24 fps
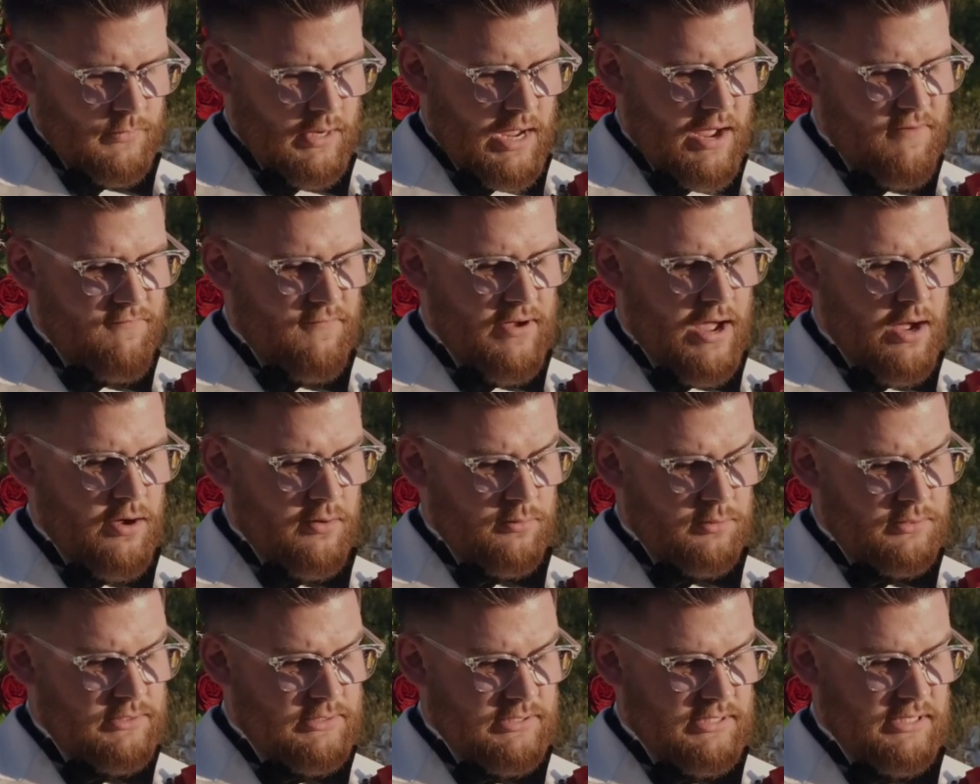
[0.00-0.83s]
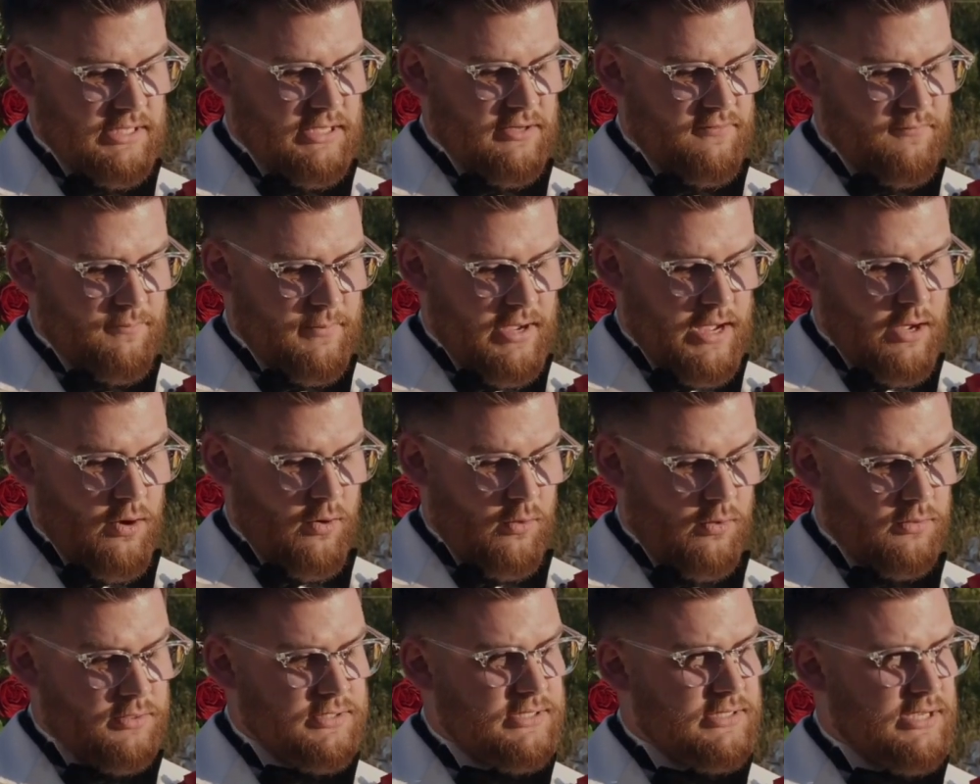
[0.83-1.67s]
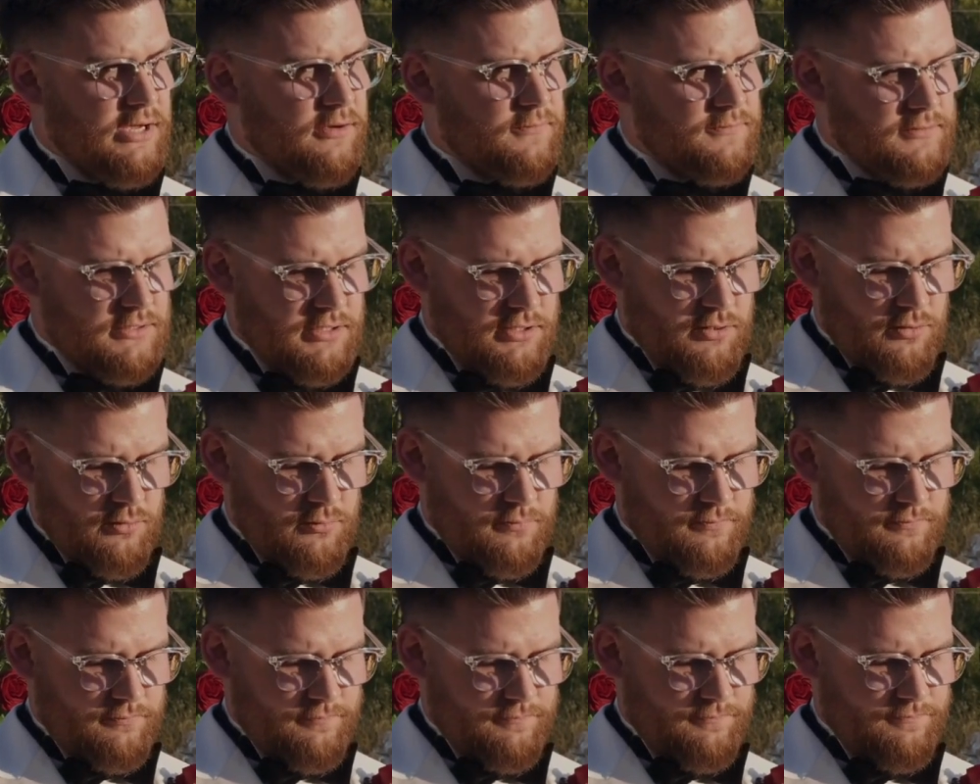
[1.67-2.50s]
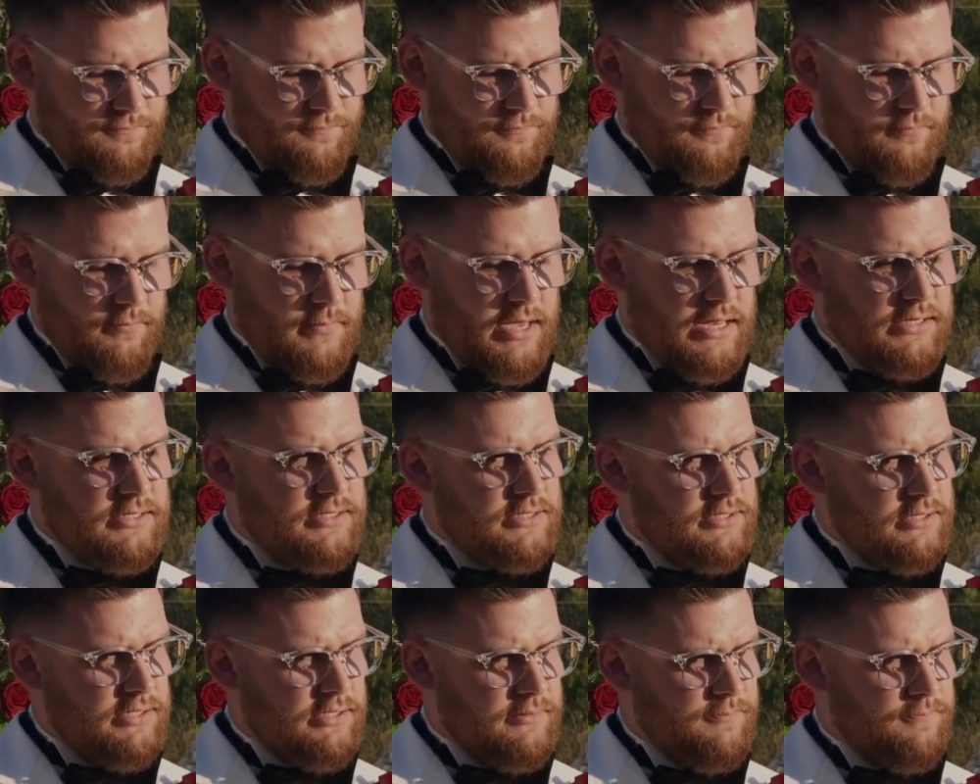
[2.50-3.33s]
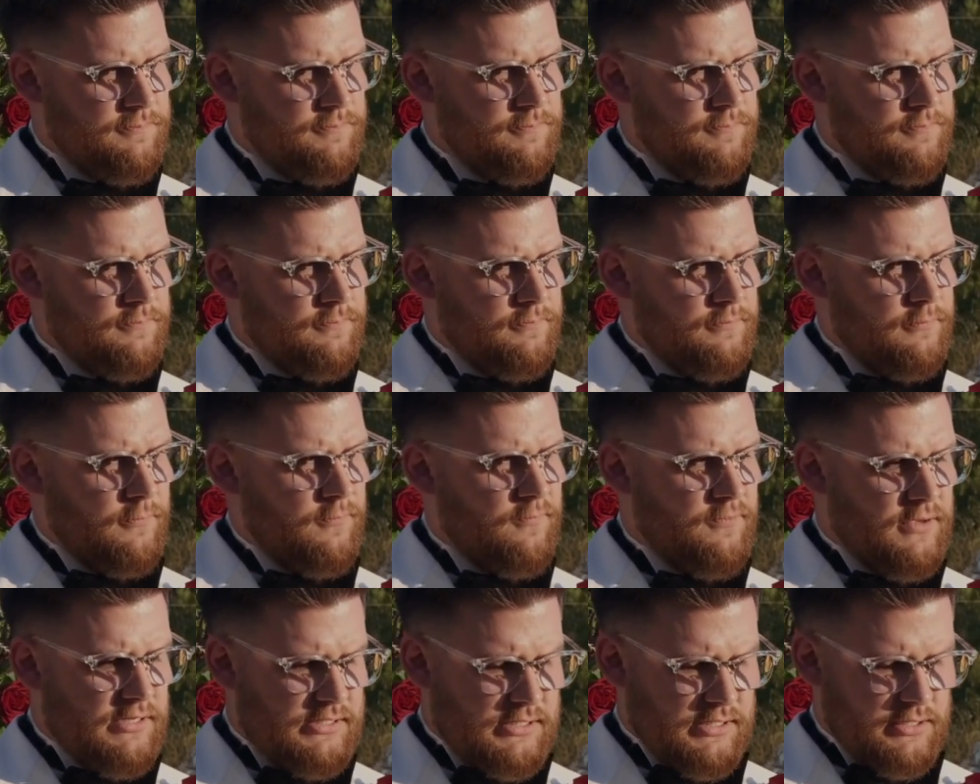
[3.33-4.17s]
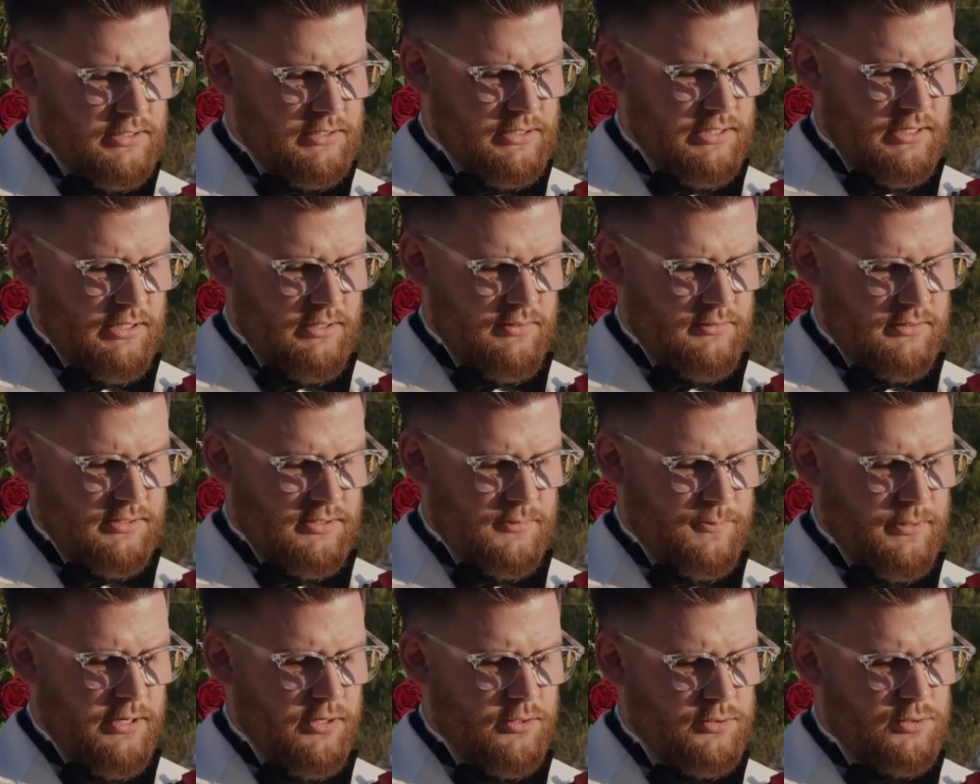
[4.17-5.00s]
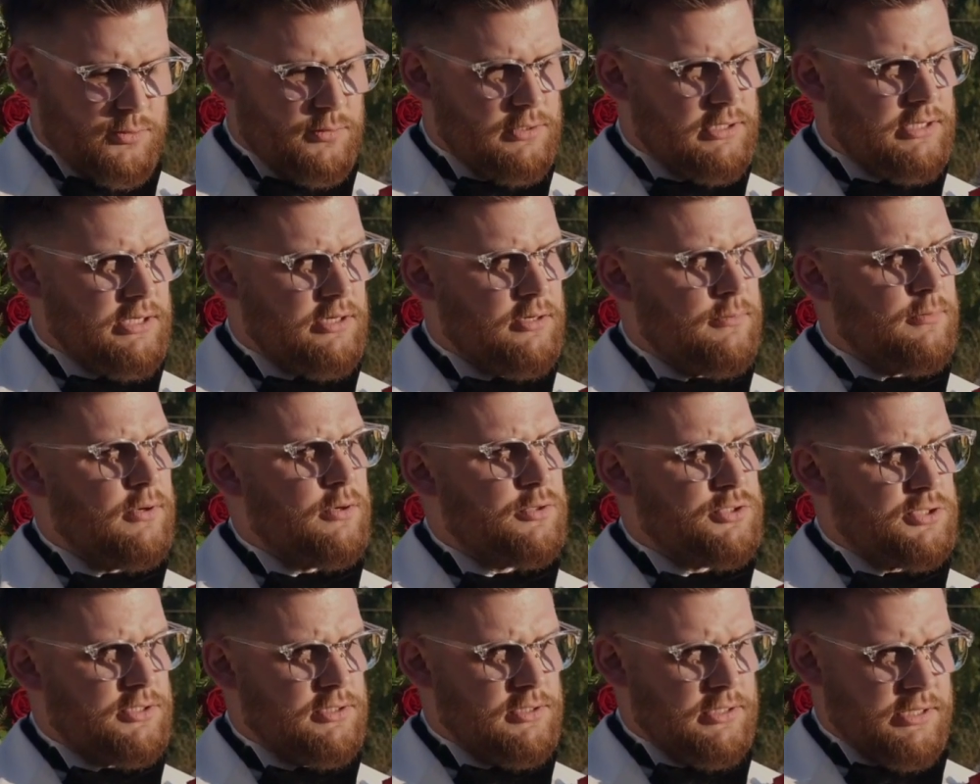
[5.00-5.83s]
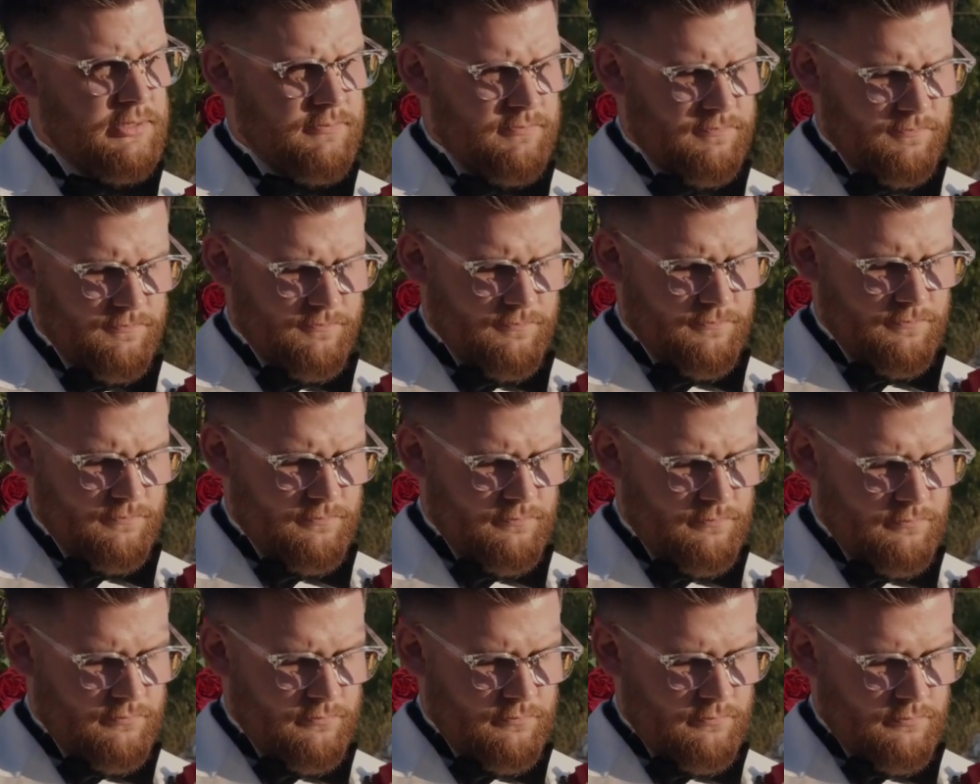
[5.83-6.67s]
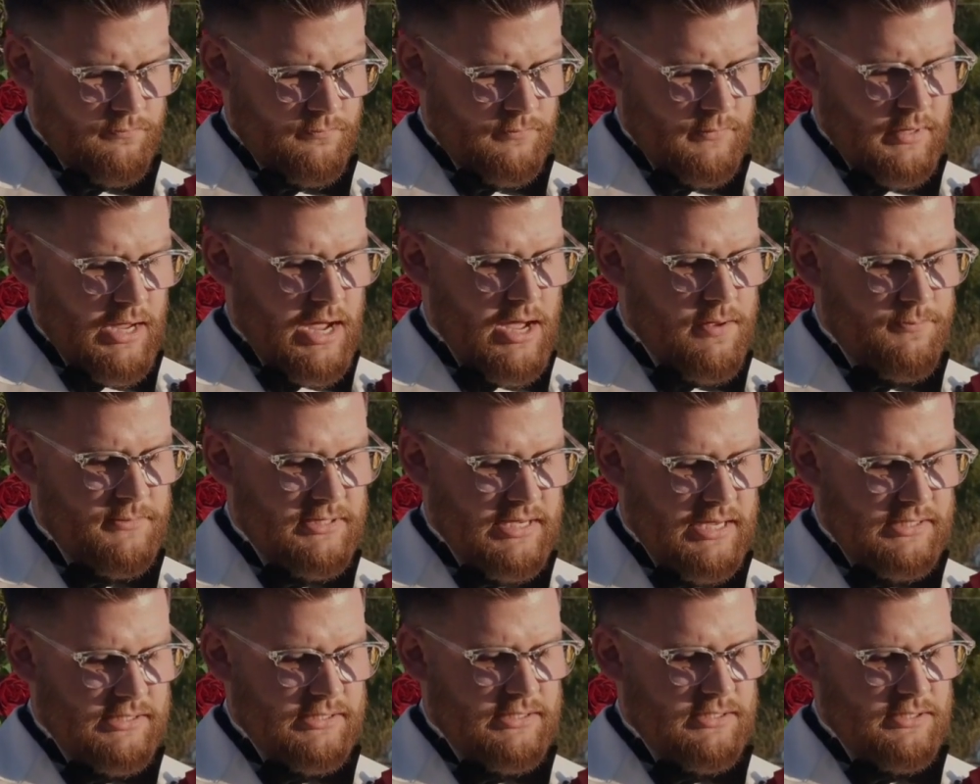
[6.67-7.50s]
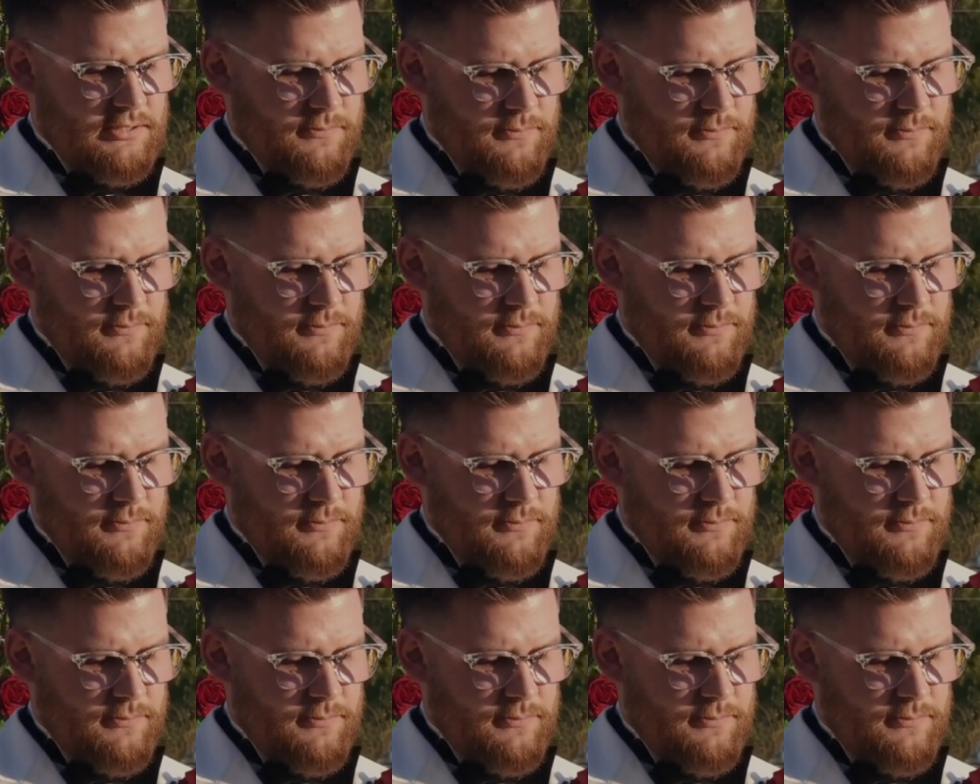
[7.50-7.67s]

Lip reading: I vow to give my whole self to you, mentally, physically, spiritually, and emotionally. I am destined